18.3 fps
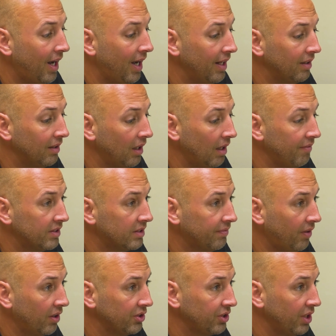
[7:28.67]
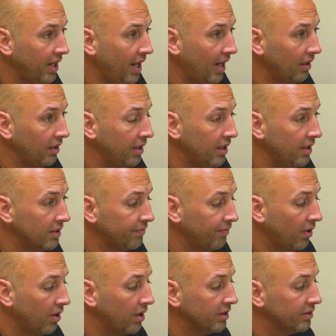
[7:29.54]
I love its functionality as
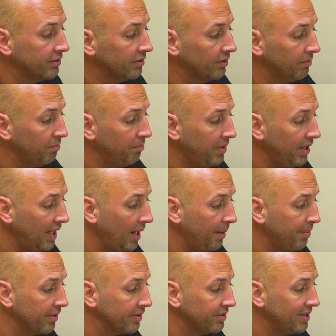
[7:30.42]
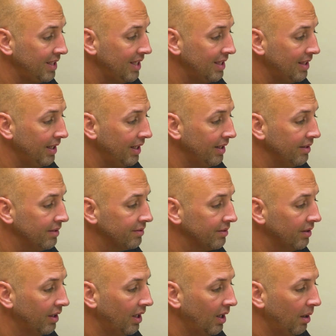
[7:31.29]
far as being able to see
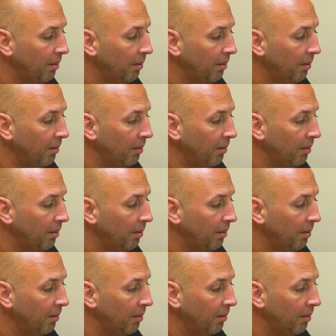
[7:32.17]
things,